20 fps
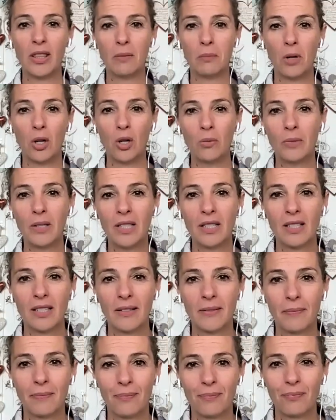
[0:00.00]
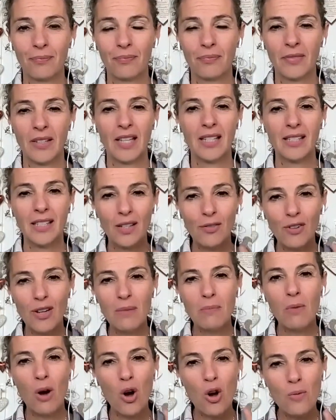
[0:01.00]
in the moment? As
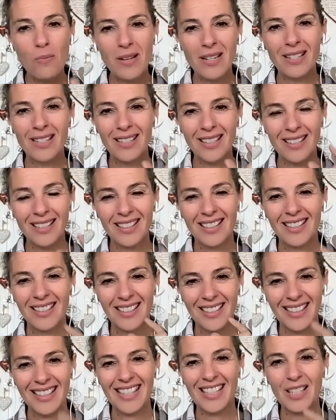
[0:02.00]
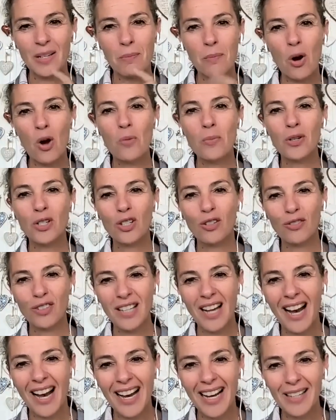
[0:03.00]
every moment is a moment
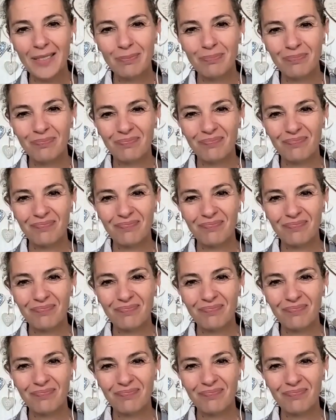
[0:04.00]
of time.